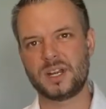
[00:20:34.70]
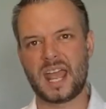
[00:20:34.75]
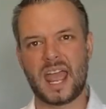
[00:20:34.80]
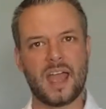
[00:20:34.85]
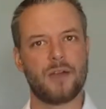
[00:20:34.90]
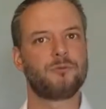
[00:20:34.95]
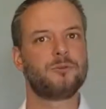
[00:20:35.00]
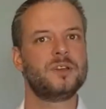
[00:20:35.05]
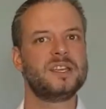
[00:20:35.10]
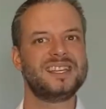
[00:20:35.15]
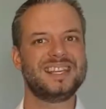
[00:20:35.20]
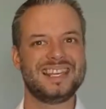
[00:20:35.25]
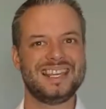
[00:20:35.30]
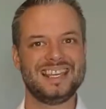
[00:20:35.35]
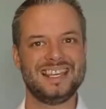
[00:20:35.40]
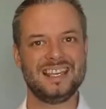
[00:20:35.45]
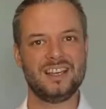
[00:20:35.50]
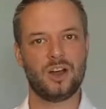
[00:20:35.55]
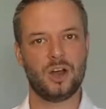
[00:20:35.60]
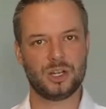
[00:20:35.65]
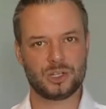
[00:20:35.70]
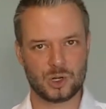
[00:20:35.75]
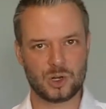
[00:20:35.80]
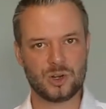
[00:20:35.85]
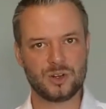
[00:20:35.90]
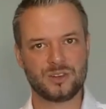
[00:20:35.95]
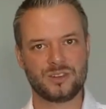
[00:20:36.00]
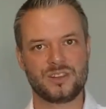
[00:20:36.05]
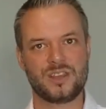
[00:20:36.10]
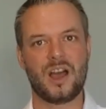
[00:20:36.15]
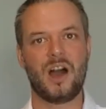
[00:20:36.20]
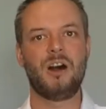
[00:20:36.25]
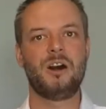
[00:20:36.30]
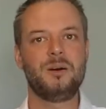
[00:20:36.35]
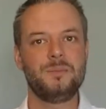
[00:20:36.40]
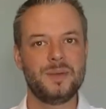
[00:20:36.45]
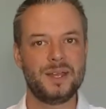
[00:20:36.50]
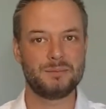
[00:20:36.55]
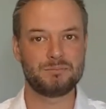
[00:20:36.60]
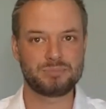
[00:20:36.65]
would every king on earth
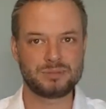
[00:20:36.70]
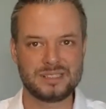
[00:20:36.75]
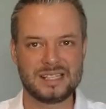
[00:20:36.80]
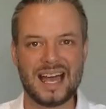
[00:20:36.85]
come and